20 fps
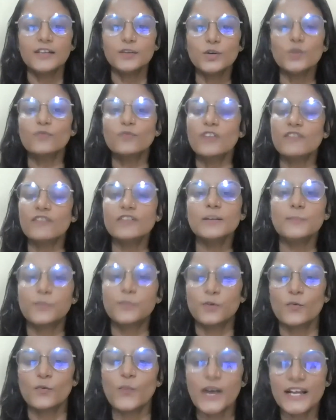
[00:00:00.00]
No, we will
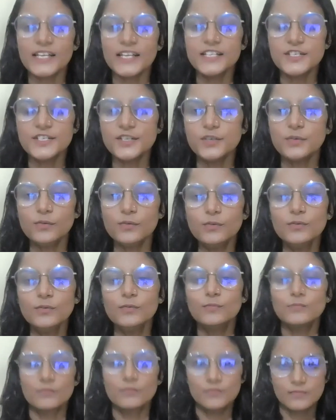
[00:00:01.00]
provide
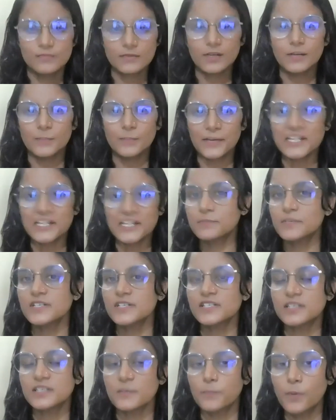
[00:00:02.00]
you
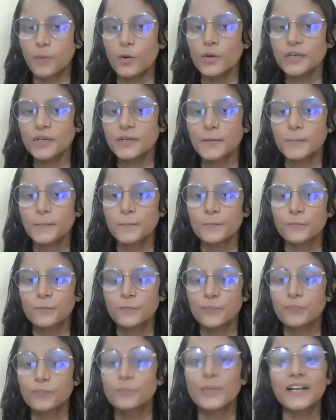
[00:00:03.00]
placement support,
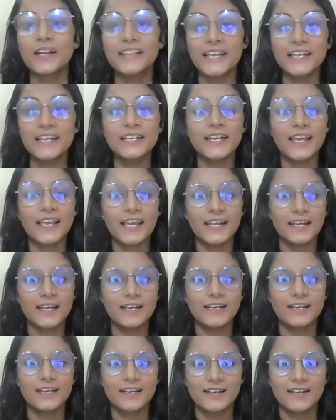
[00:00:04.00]
but then again,